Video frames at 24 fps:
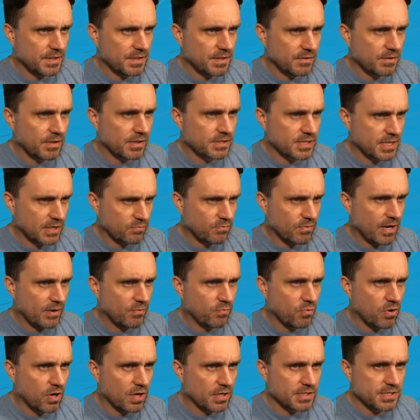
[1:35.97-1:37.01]
Looks like red
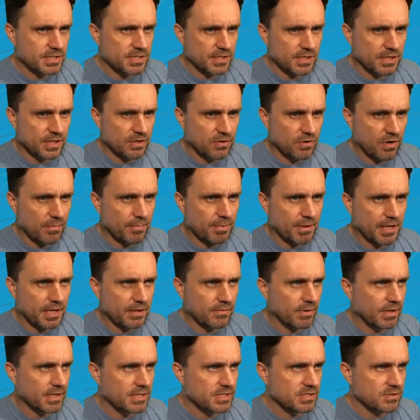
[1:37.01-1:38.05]
wants Europe anyway,
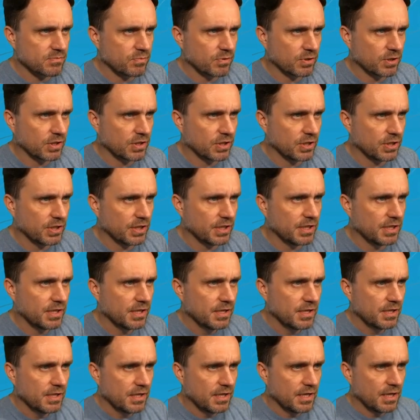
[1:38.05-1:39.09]
so we're good.
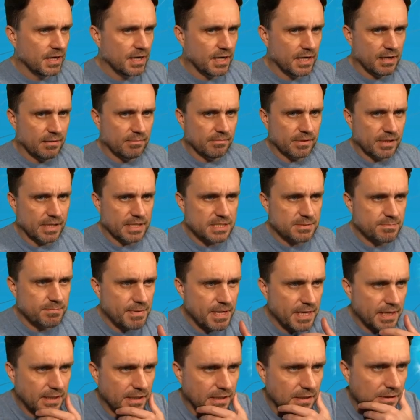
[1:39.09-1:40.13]
Um, let's
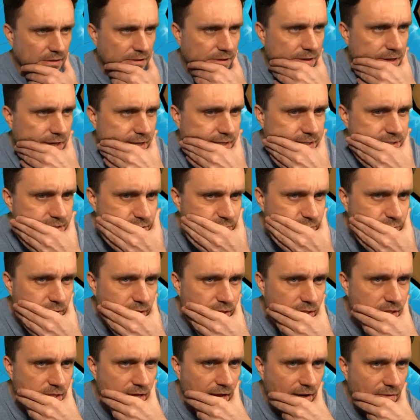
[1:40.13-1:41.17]
make an alliance
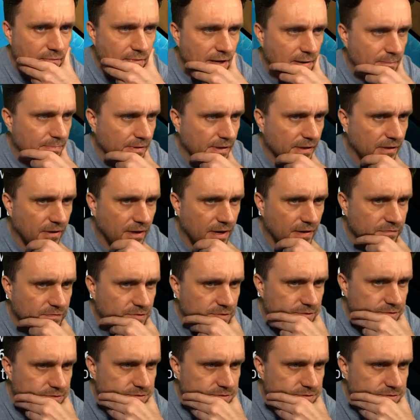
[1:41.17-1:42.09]
with that red player after their